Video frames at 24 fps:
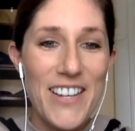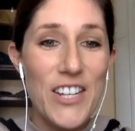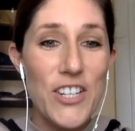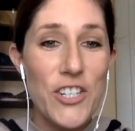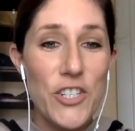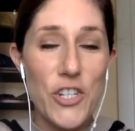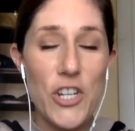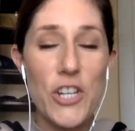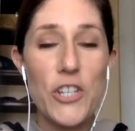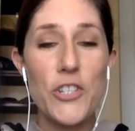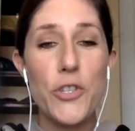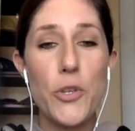
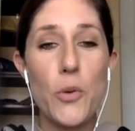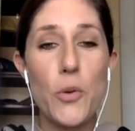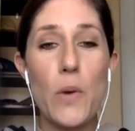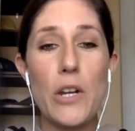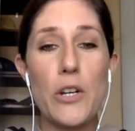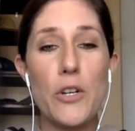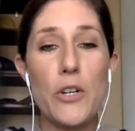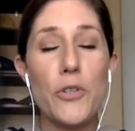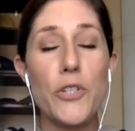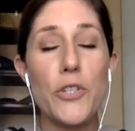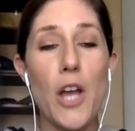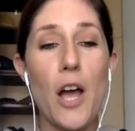she's yeah, the one
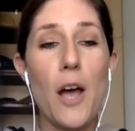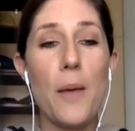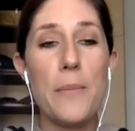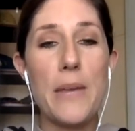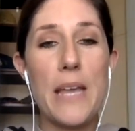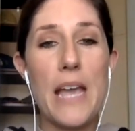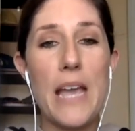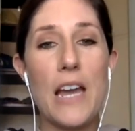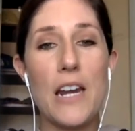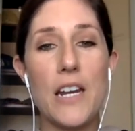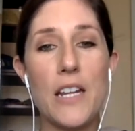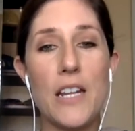who taught
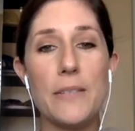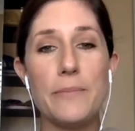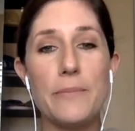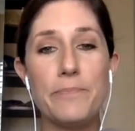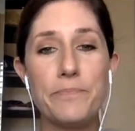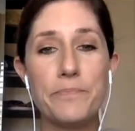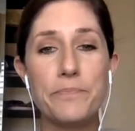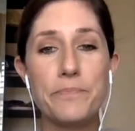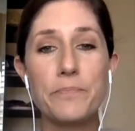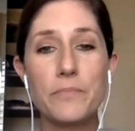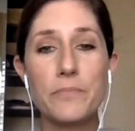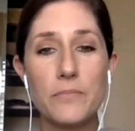me how to
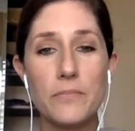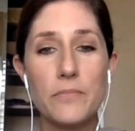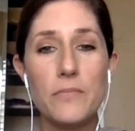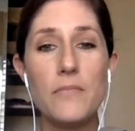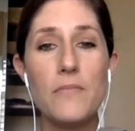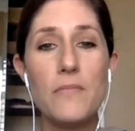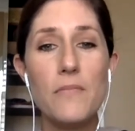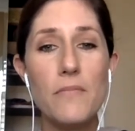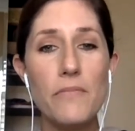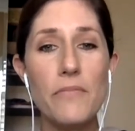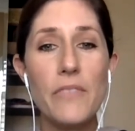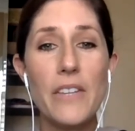
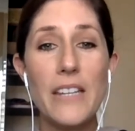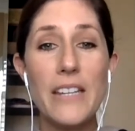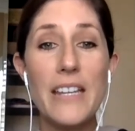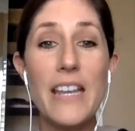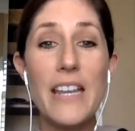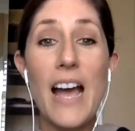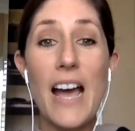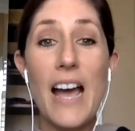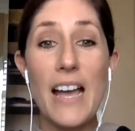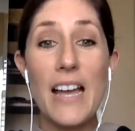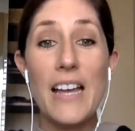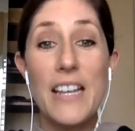
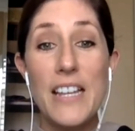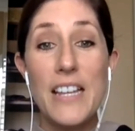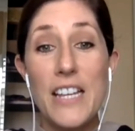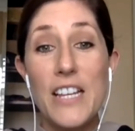Yeah.